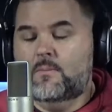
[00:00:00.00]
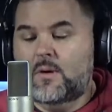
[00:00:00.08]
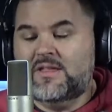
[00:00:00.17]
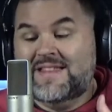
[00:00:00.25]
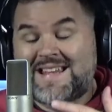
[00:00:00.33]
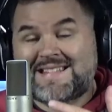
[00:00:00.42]

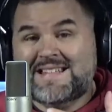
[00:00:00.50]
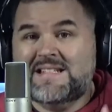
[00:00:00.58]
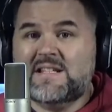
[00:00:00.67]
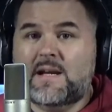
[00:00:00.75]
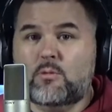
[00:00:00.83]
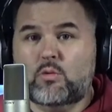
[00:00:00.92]
But this
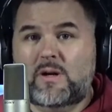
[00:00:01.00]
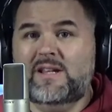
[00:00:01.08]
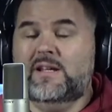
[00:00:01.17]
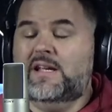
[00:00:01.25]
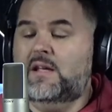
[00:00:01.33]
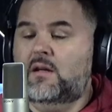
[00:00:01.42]
is a
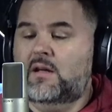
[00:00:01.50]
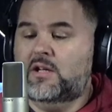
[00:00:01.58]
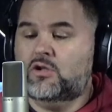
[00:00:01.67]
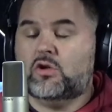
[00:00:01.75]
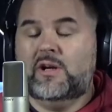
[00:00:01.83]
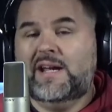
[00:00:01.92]
really
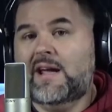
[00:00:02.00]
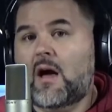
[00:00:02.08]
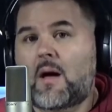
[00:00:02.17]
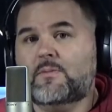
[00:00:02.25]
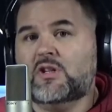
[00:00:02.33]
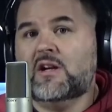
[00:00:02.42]
intriguing
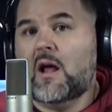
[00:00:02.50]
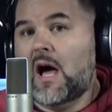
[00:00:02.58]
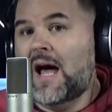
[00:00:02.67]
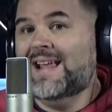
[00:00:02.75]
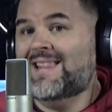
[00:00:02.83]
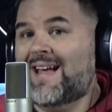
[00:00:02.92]
option.
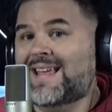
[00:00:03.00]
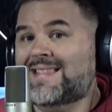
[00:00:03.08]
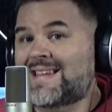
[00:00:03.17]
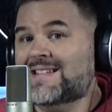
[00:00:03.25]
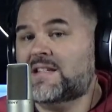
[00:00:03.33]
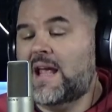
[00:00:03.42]
I like
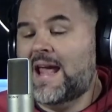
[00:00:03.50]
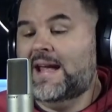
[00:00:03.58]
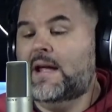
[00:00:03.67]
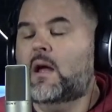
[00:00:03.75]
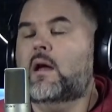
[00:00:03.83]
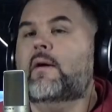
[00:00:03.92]
this
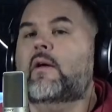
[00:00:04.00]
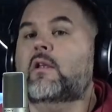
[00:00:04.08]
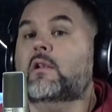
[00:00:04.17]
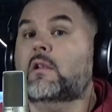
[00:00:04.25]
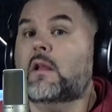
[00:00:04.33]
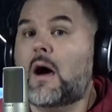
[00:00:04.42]
a
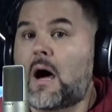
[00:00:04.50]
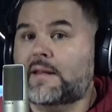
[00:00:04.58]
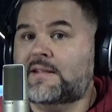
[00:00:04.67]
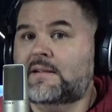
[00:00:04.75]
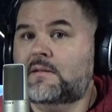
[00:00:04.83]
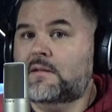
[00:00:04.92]

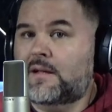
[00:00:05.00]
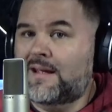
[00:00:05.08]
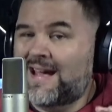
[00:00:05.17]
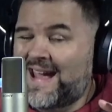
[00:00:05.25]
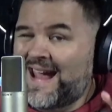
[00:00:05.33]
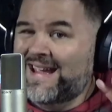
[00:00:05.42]
lot.
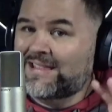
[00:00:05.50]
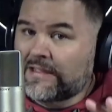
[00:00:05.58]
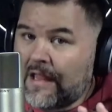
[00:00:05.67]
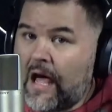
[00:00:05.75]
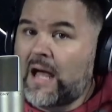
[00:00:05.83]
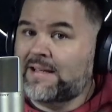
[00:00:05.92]
A
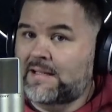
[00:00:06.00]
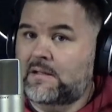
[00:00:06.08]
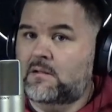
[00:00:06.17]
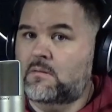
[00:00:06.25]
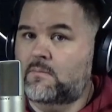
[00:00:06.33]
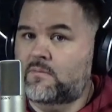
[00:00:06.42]
lot.
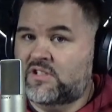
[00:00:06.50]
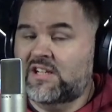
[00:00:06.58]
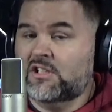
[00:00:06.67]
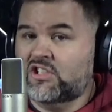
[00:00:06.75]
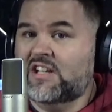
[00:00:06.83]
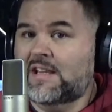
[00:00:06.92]

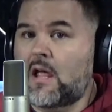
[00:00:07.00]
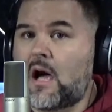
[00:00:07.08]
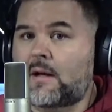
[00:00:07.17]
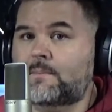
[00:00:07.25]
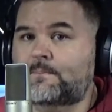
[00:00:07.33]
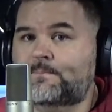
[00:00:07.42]
Seriously, a
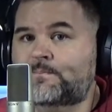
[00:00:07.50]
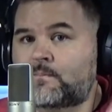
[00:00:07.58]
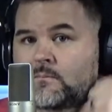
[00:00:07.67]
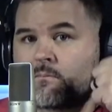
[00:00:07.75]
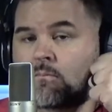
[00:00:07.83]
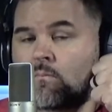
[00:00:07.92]
lot.
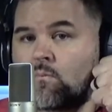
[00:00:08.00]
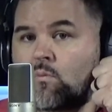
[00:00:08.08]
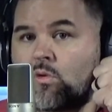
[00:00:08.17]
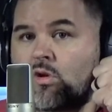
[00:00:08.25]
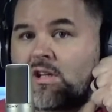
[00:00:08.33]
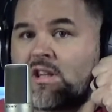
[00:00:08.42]

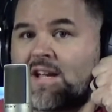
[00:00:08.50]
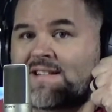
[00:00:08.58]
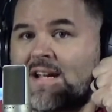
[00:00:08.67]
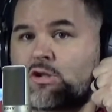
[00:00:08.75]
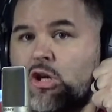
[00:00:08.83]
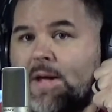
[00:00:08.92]
Green light
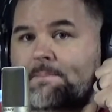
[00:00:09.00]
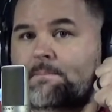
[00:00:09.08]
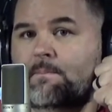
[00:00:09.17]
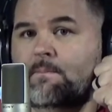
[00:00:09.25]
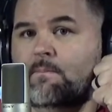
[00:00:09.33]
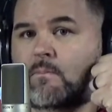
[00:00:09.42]
that shit.
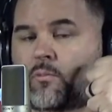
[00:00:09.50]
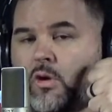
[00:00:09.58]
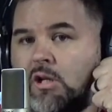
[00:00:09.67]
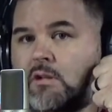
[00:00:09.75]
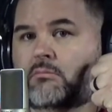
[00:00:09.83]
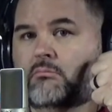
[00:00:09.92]

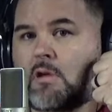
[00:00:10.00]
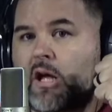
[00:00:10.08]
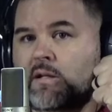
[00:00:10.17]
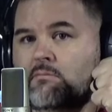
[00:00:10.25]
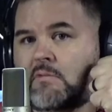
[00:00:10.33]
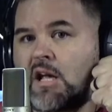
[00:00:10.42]
Green
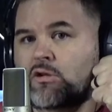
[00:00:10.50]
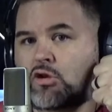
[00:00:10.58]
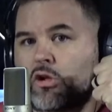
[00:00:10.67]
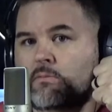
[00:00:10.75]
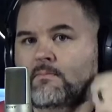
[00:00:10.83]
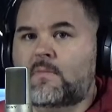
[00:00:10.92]
light that
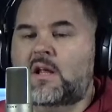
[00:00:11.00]
shit.